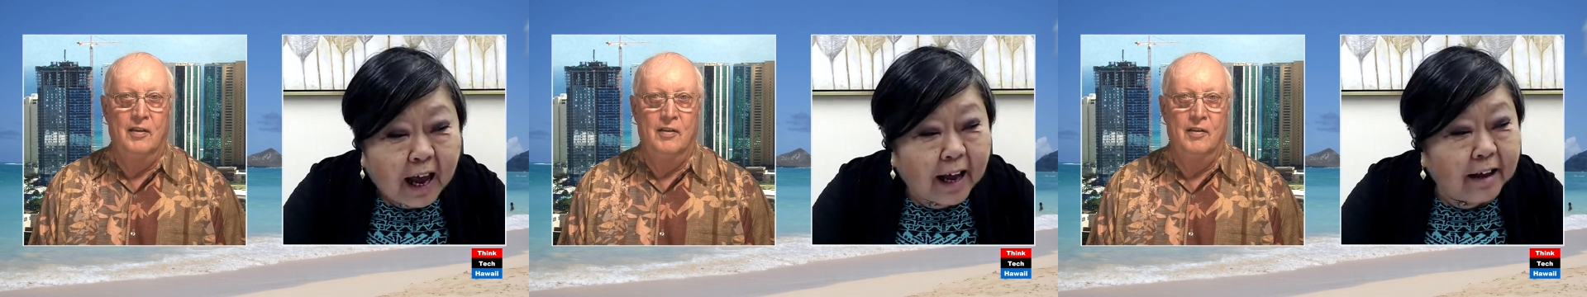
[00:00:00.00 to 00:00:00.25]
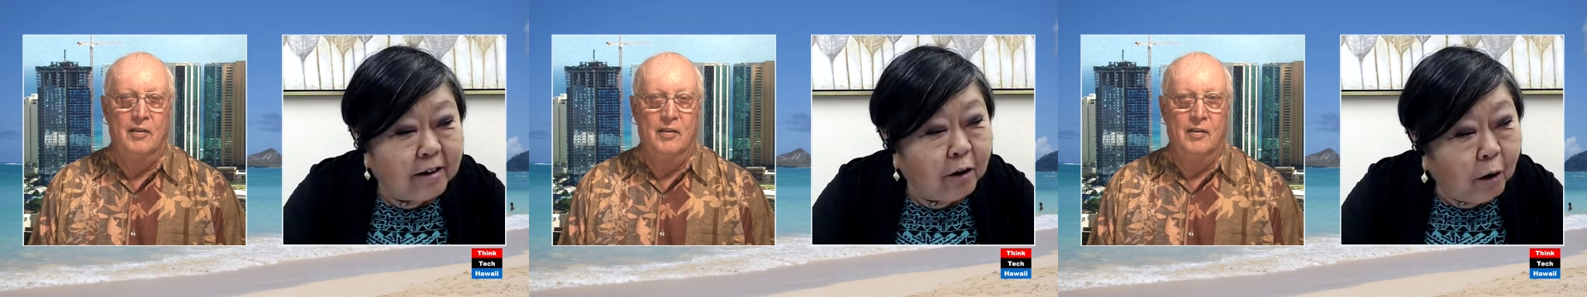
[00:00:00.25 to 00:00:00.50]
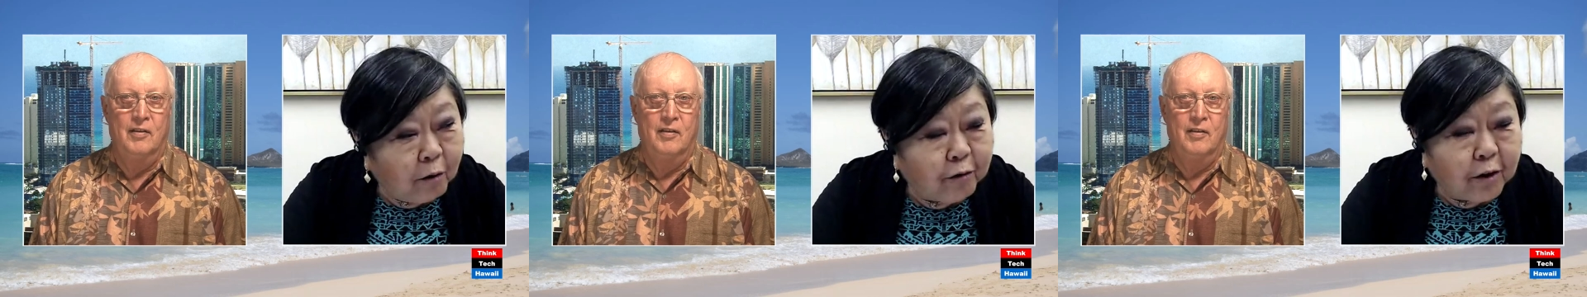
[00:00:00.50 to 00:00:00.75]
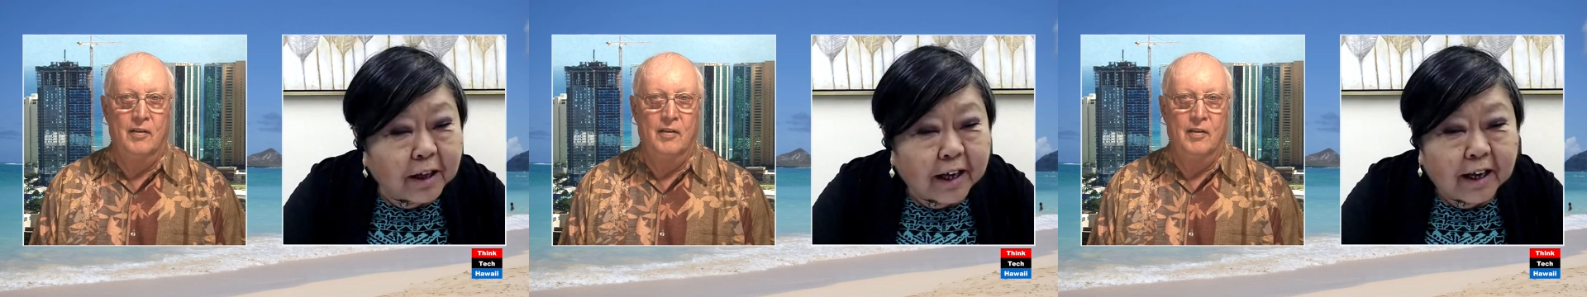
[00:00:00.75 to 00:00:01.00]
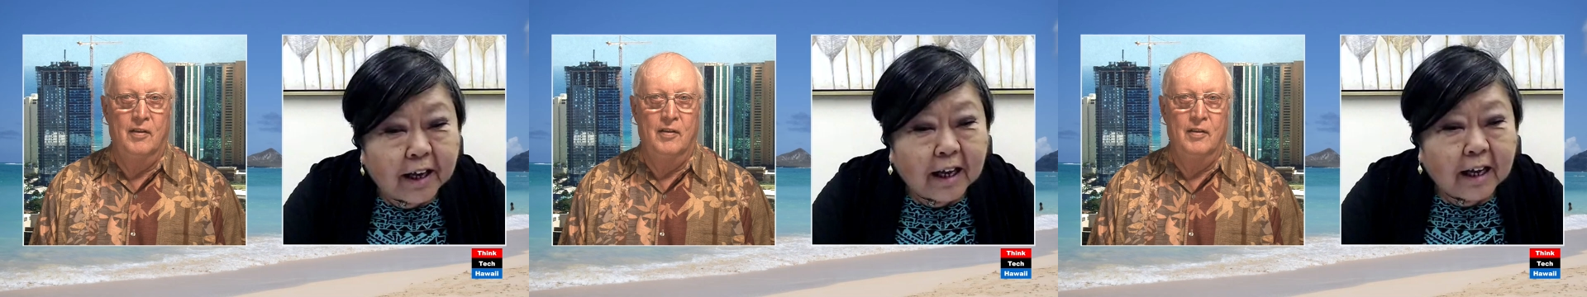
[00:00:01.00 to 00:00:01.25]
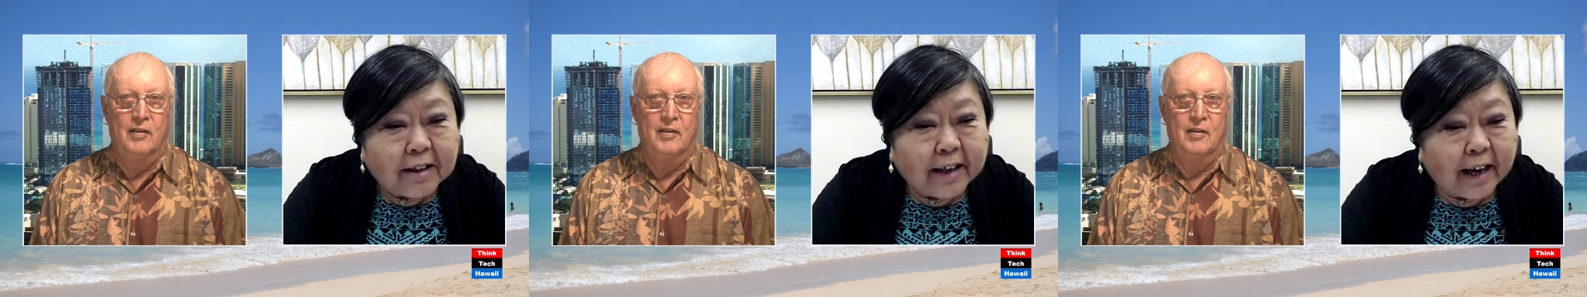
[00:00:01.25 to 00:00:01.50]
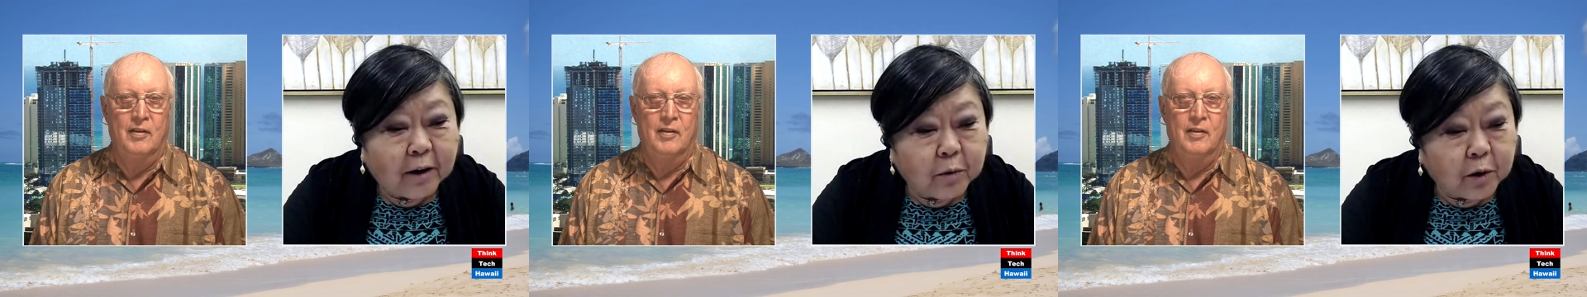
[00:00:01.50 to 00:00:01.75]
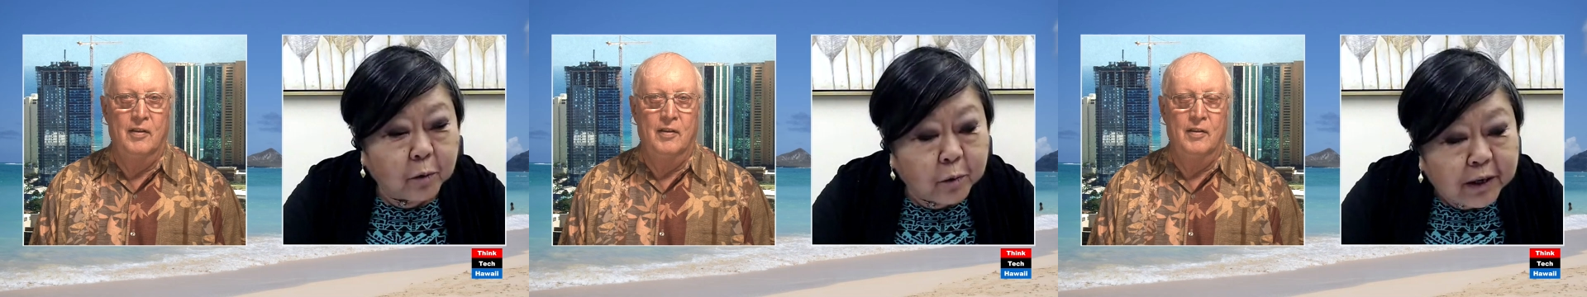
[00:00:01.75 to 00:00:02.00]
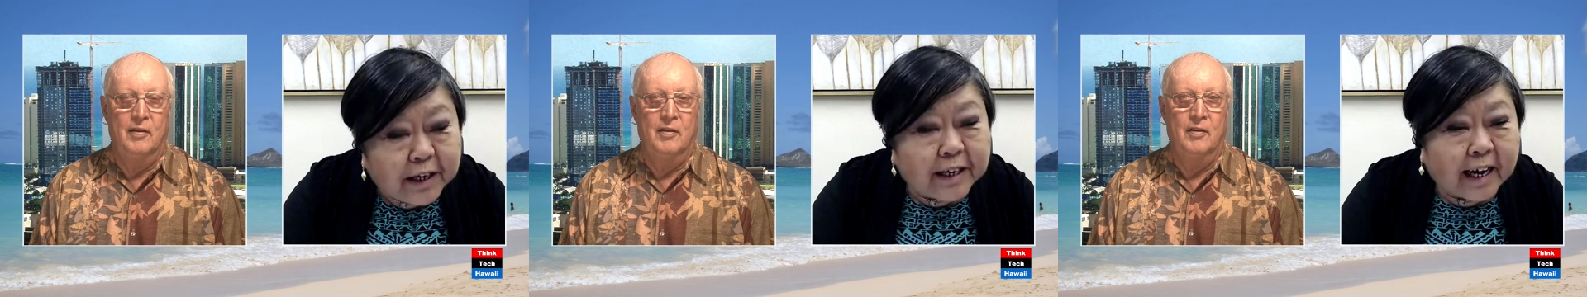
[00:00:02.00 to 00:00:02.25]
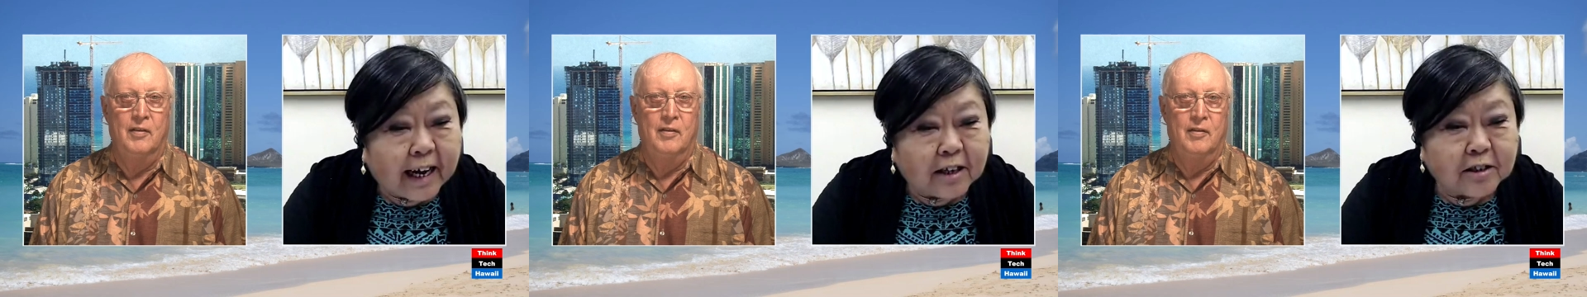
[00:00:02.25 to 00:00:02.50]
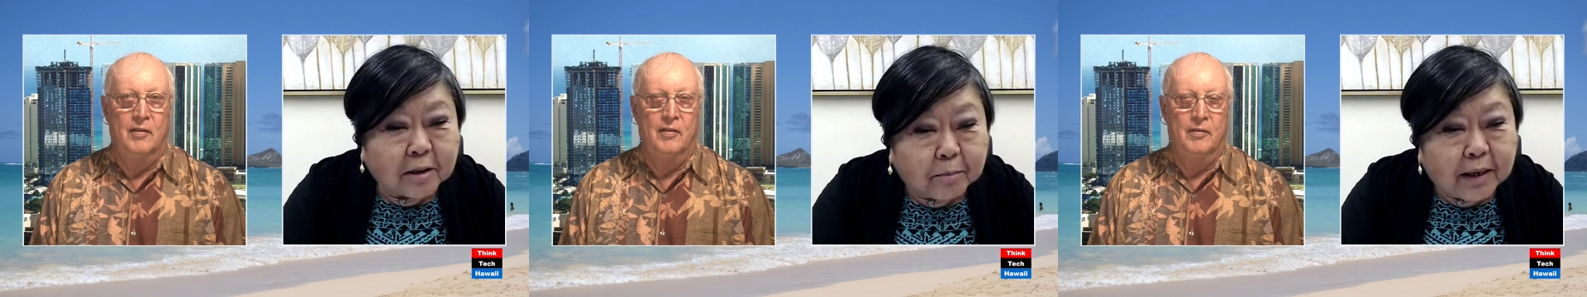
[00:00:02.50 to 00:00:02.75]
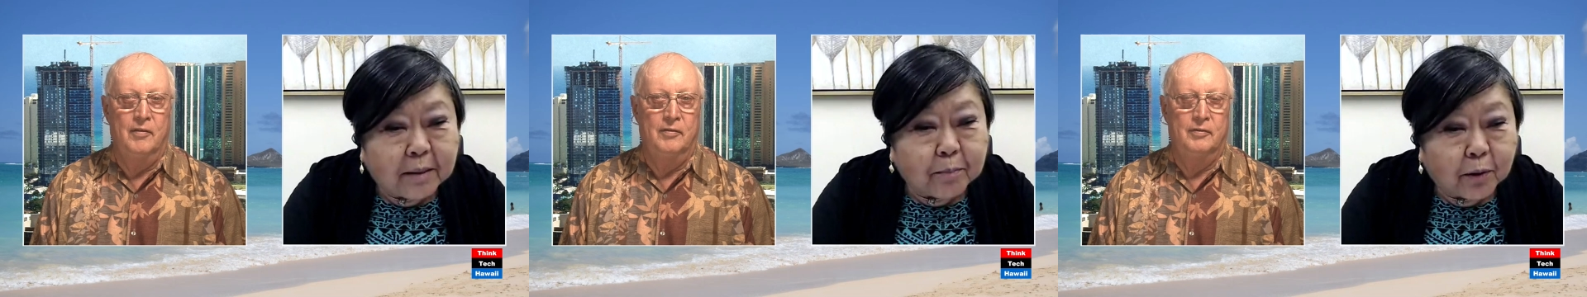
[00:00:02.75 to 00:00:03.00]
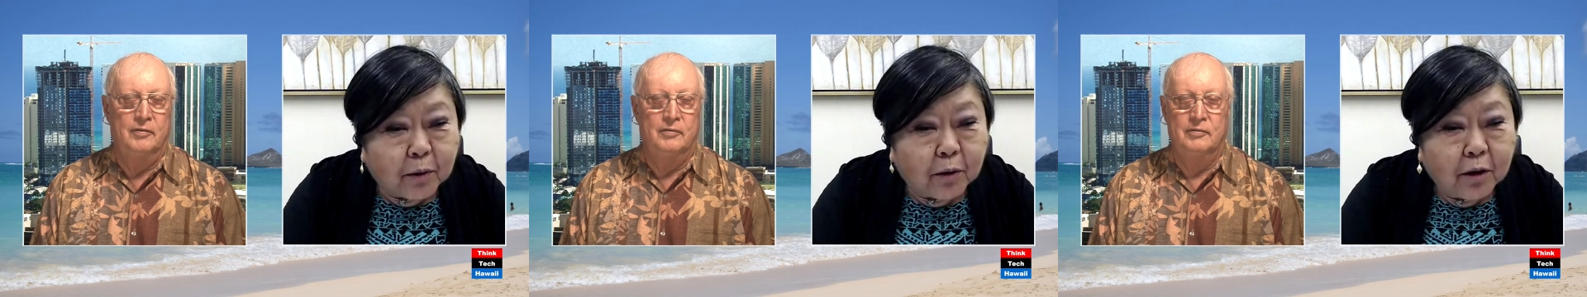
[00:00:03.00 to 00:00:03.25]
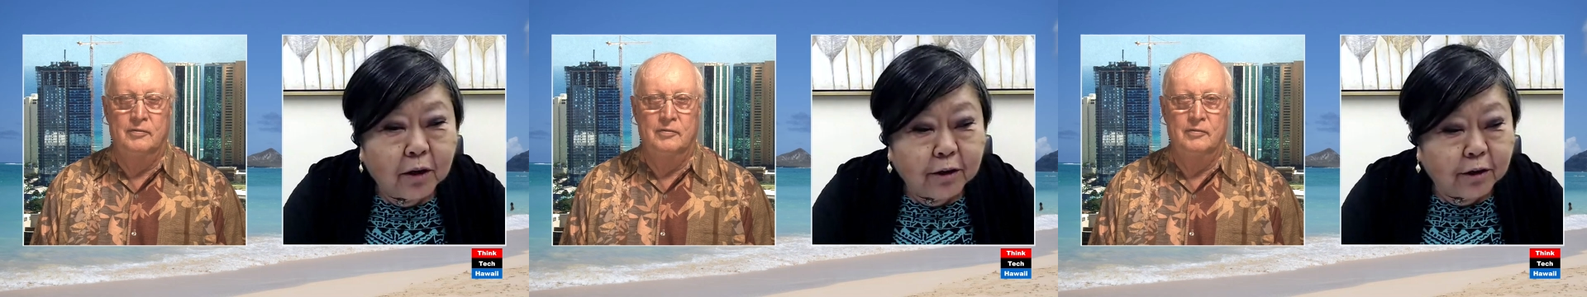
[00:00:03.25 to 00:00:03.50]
Speaker 1: And hopefully that will weed out the people,